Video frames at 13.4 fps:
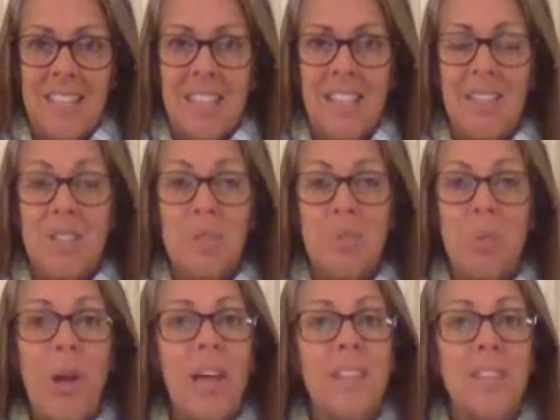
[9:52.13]
this
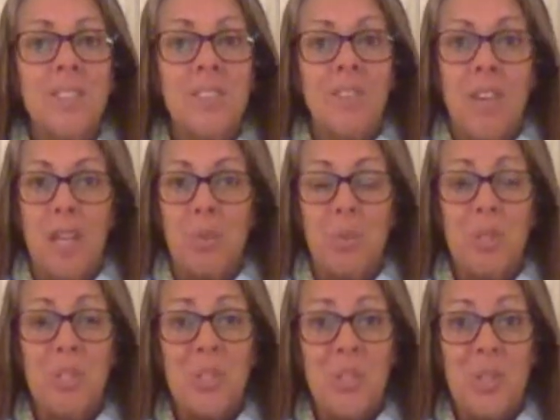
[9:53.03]
breath is
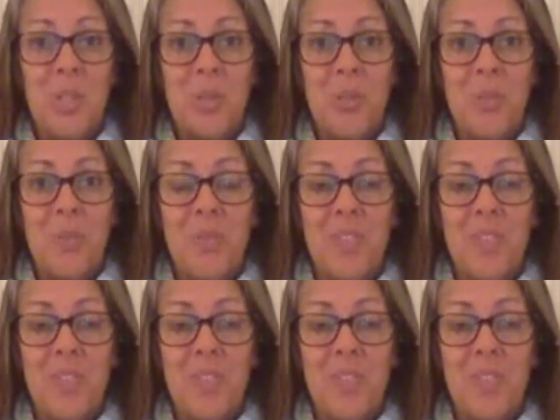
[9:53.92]
available to you.